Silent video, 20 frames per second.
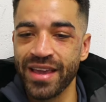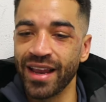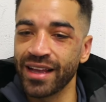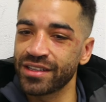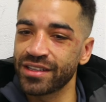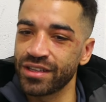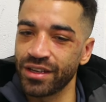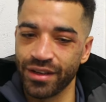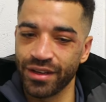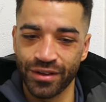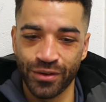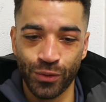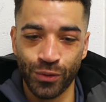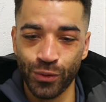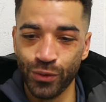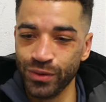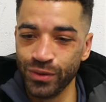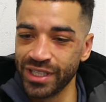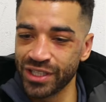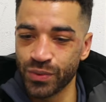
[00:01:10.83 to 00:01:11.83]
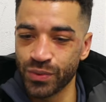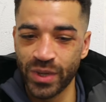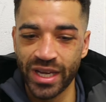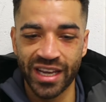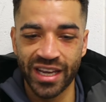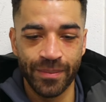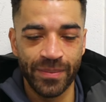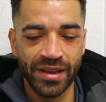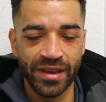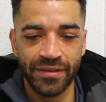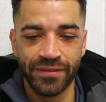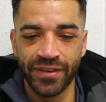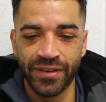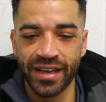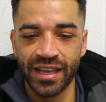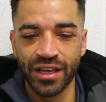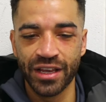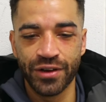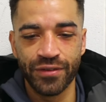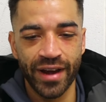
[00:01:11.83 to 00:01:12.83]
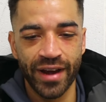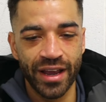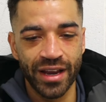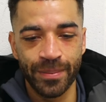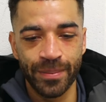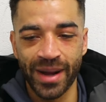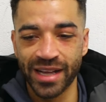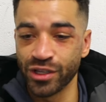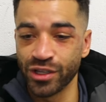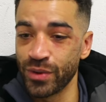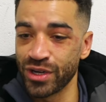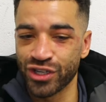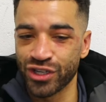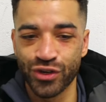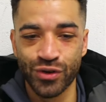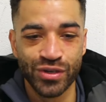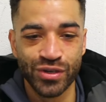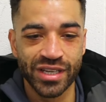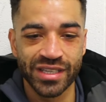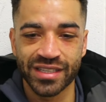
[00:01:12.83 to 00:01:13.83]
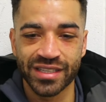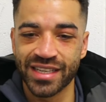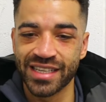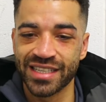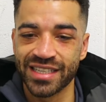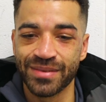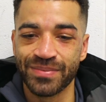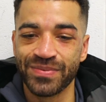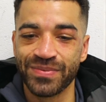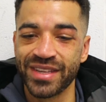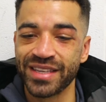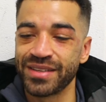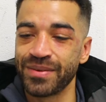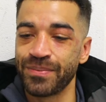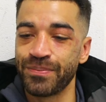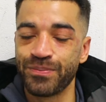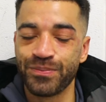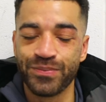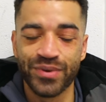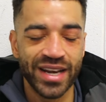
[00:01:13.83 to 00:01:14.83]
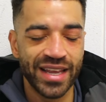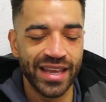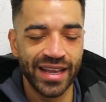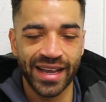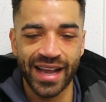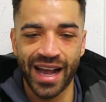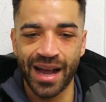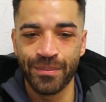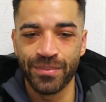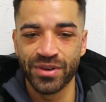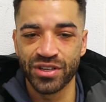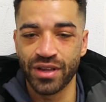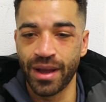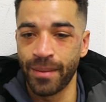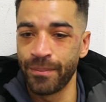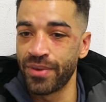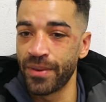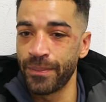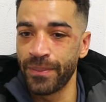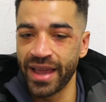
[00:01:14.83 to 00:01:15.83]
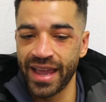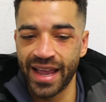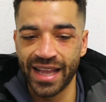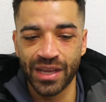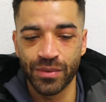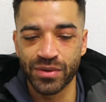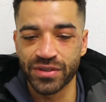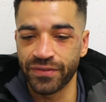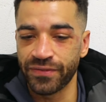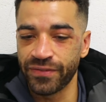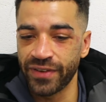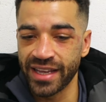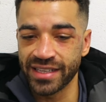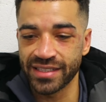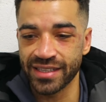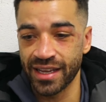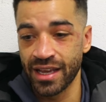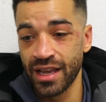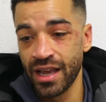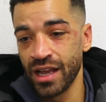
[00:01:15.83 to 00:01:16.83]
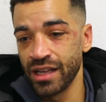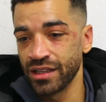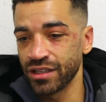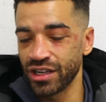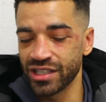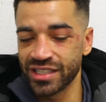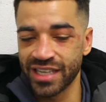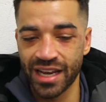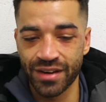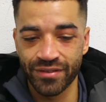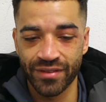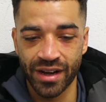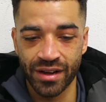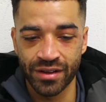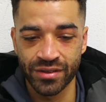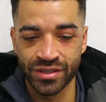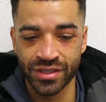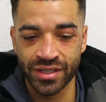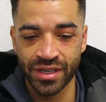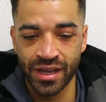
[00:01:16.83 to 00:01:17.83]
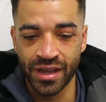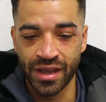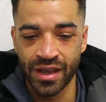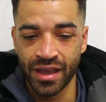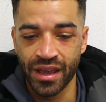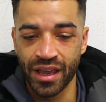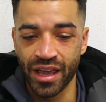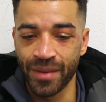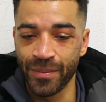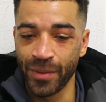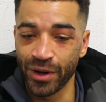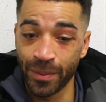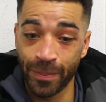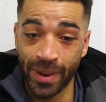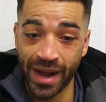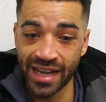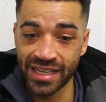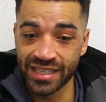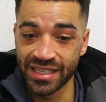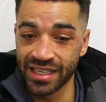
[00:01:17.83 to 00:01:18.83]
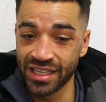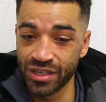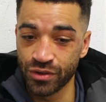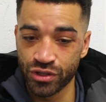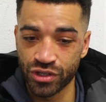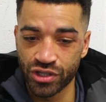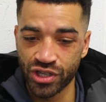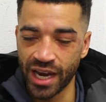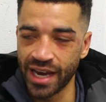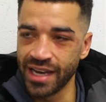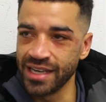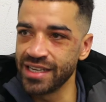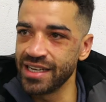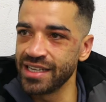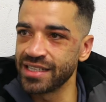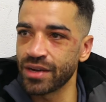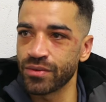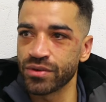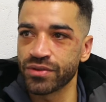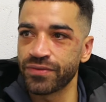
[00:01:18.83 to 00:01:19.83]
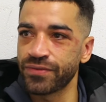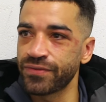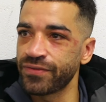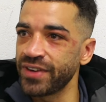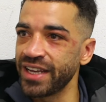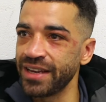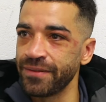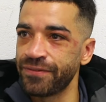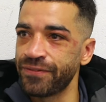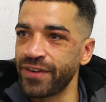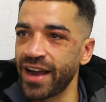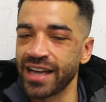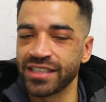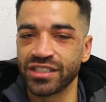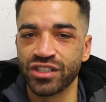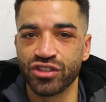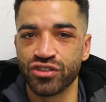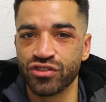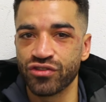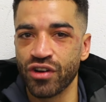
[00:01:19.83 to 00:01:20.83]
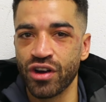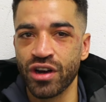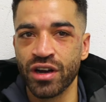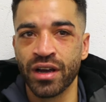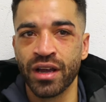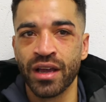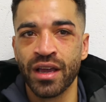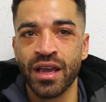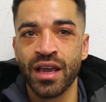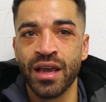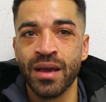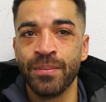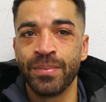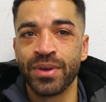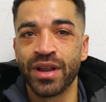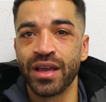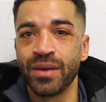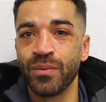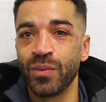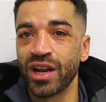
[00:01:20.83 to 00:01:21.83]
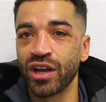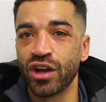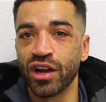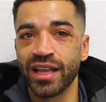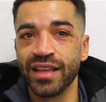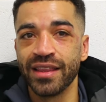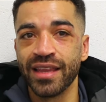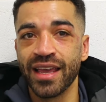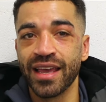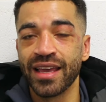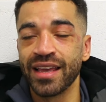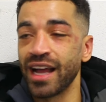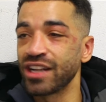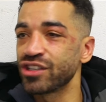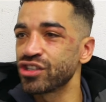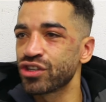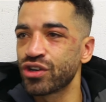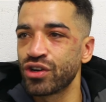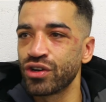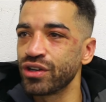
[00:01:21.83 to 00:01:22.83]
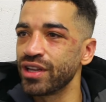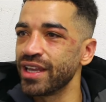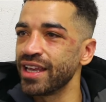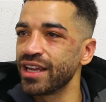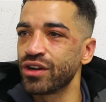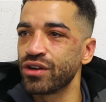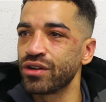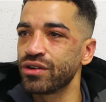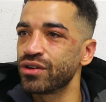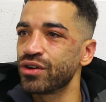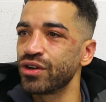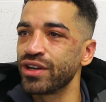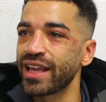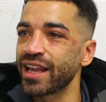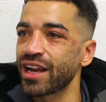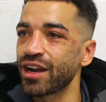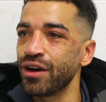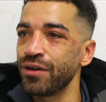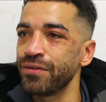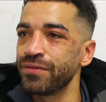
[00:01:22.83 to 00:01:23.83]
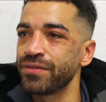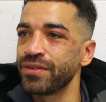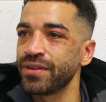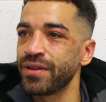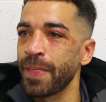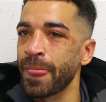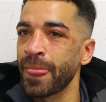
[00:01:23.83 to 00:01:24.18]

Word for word: Like, all this week I've been feeling great and I've had no excuses. There's the, there's the brilliant camp. I'm prepared. I was fit. Done the 10 rounds. Um, on the pads in the changes. I was feeling fast and strong. But um, when I got in there, I just couldn't, couldn't get it off.